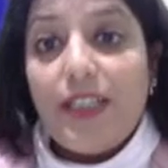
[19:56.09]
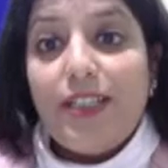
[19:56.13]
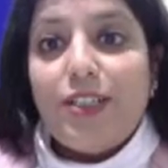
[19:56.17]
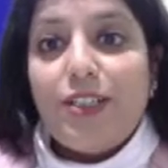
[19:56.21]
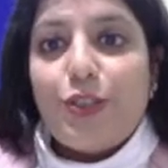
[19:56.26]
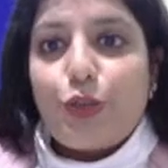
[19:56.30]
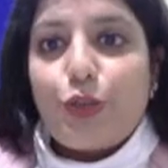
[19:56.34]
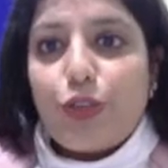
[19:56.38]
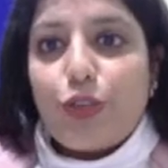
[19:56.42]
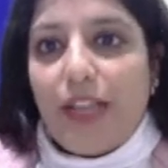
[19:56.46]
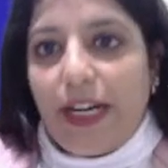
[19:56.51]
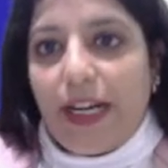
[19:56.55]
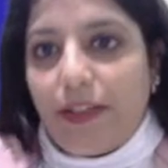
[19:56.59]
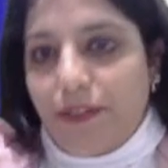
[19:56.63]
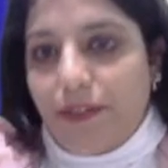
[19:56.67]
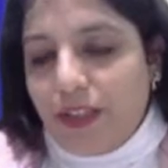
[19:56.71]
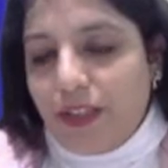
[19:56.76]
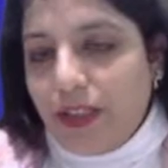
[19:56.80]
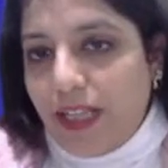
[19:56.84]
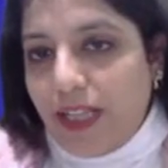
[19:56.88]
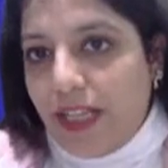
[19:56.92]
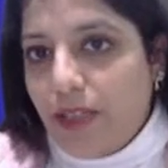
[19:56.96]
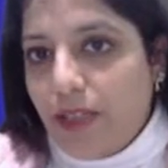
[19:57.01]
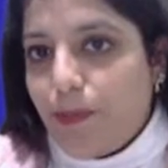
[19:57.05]
So that will
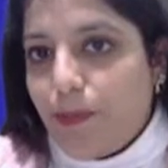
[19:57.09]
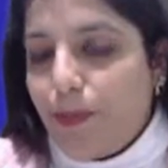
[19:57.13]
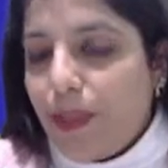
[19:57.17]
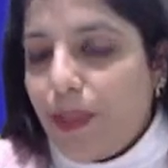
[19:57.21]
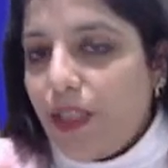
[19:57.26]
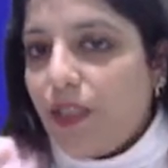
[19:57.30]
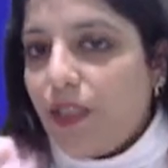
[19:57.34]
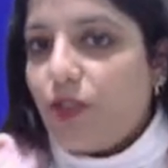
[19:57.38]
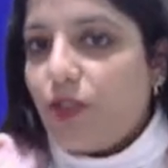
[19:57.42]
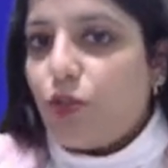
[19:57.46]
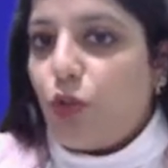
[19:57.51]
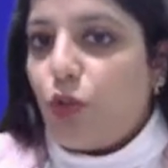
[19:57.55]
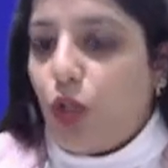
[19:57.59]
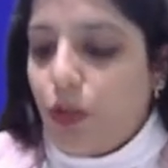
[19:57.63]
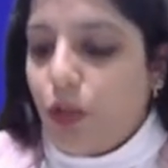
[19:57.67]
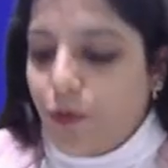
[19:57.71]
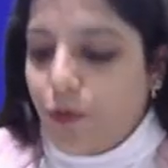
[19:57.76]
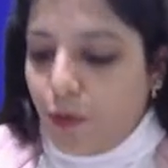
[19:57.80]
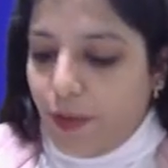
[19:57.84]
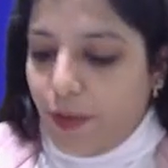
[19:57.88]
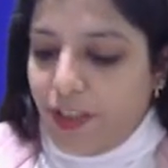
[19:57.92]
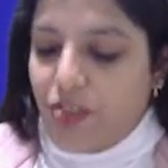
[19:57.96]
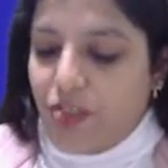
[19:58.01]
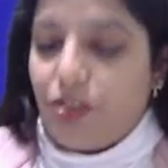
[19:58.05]
help me solve
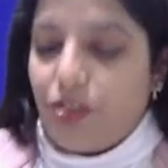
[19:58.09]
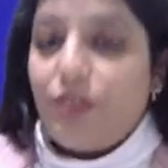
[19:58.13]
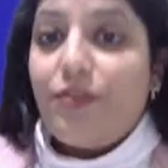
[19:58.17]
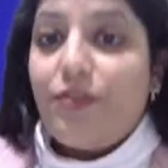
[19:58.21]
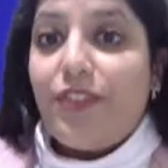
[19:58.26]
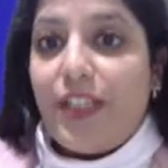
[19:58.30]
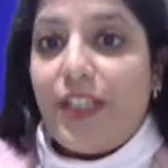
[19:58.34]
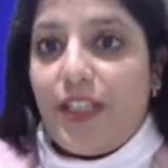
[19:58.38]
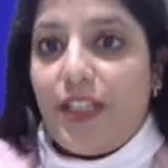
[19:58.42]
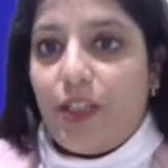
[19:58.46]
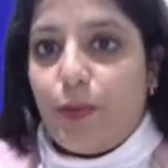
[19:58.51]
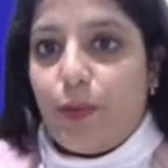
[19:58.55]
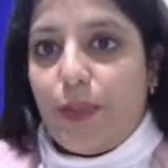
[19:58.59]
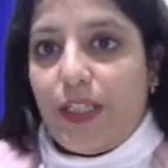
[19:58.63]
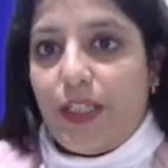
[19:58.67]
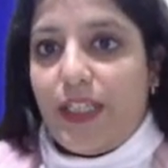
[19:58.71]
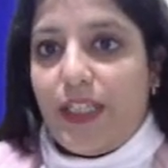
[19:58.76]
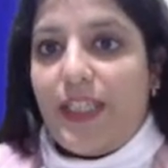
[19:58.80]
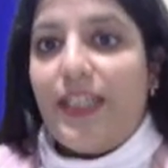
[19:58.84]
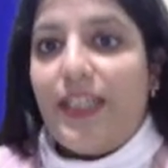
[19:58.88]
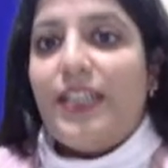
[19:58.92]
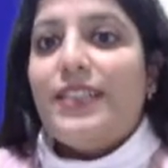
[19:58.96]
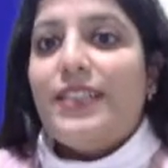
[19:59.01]
question very quickly.